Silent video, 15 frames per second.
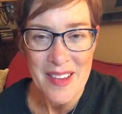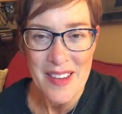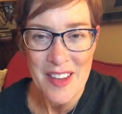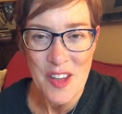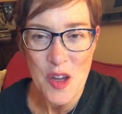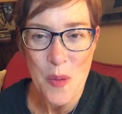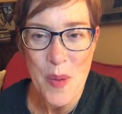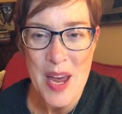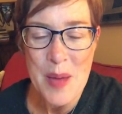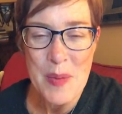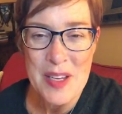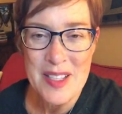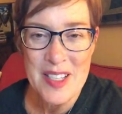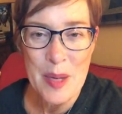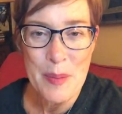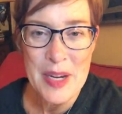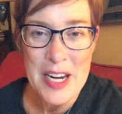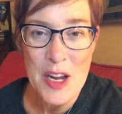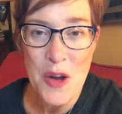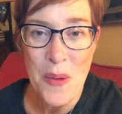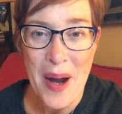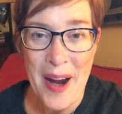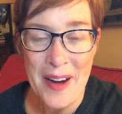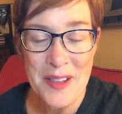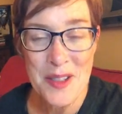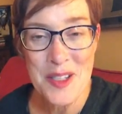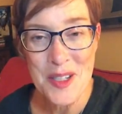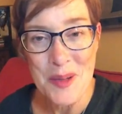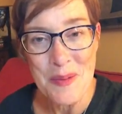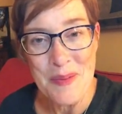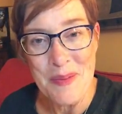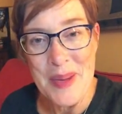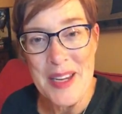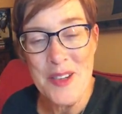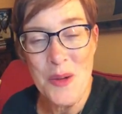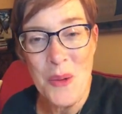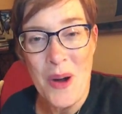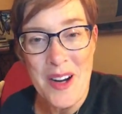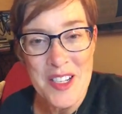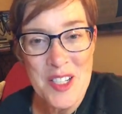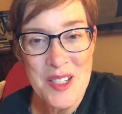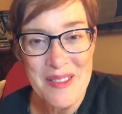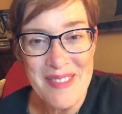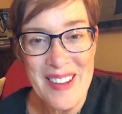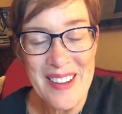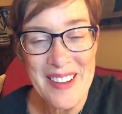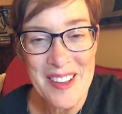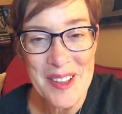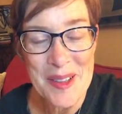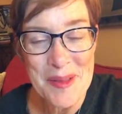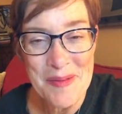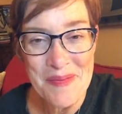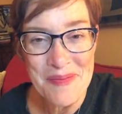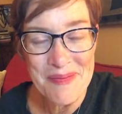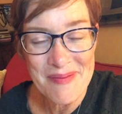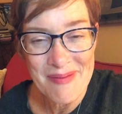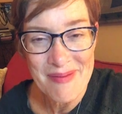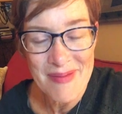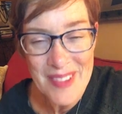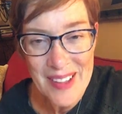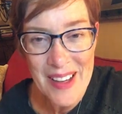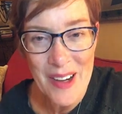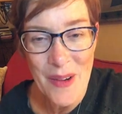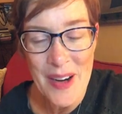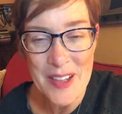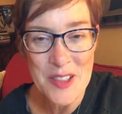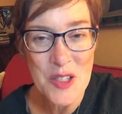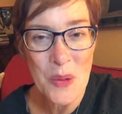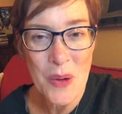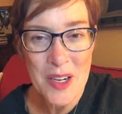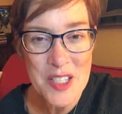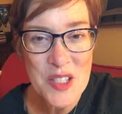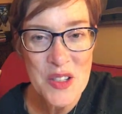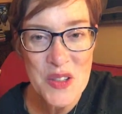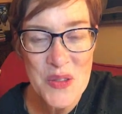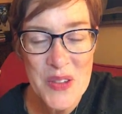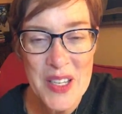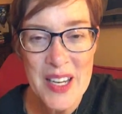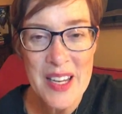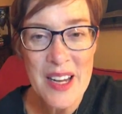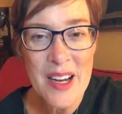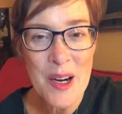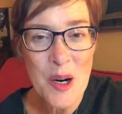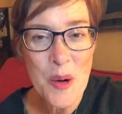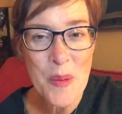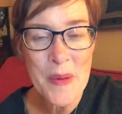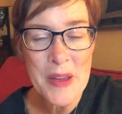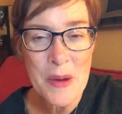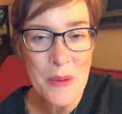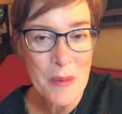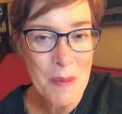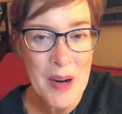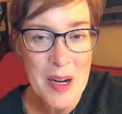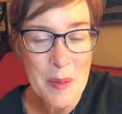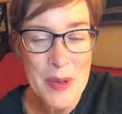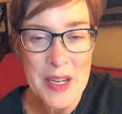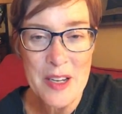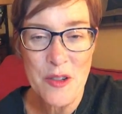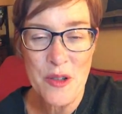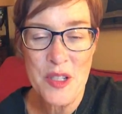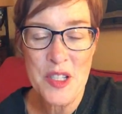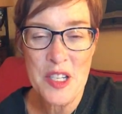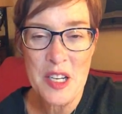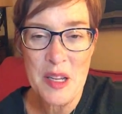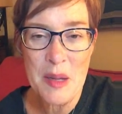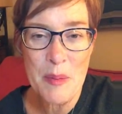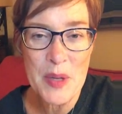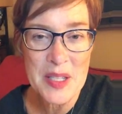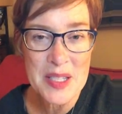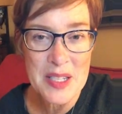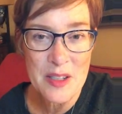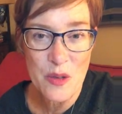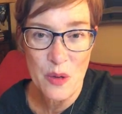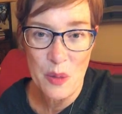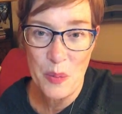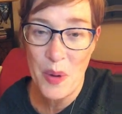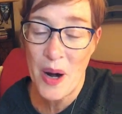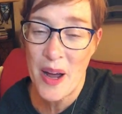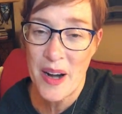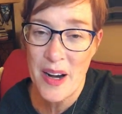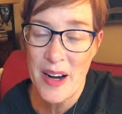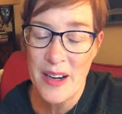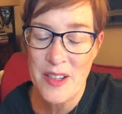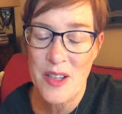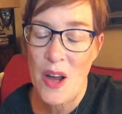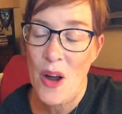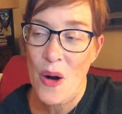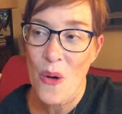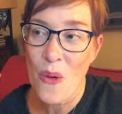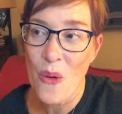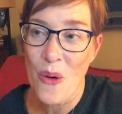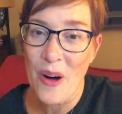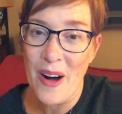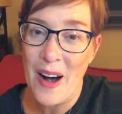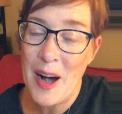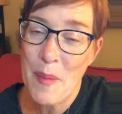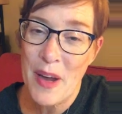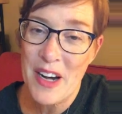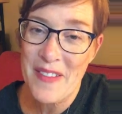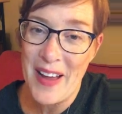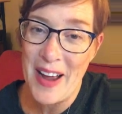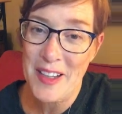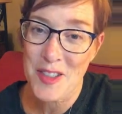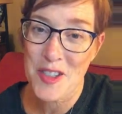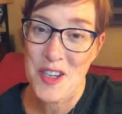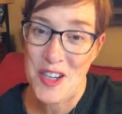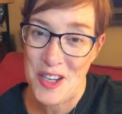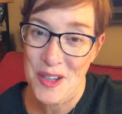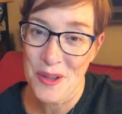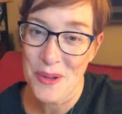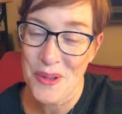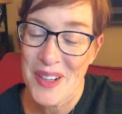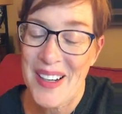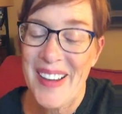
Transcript: you may be somebody who asked me to watch, um, you know, asked to watch this video. you might have been interested in the business or products, or I might have asked you.